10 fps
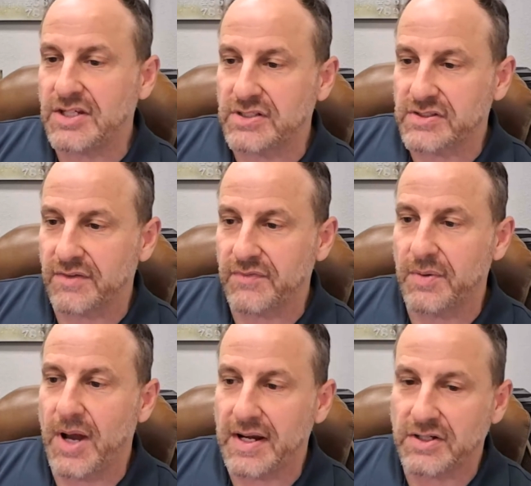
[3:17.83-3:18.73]
of their
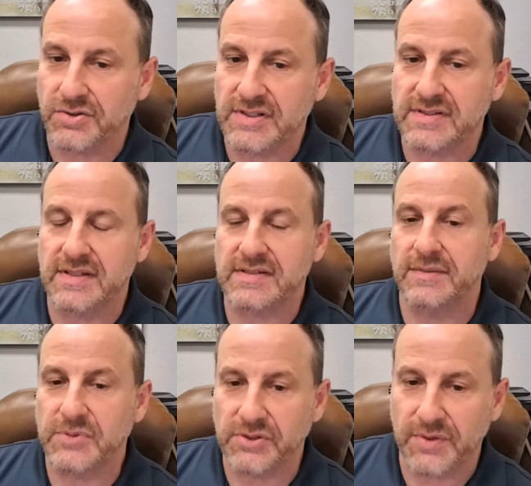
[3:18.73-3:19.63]
monitoring system so
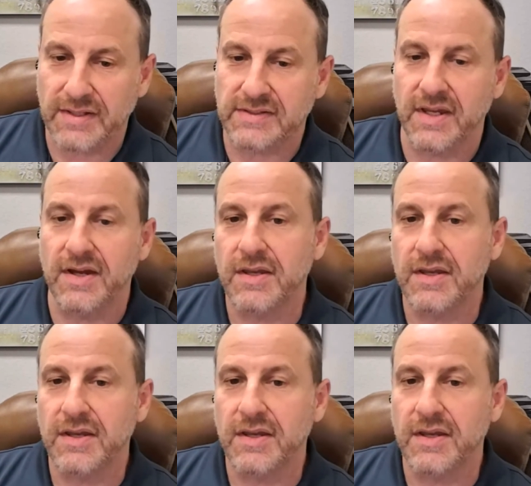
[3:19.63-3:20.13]
that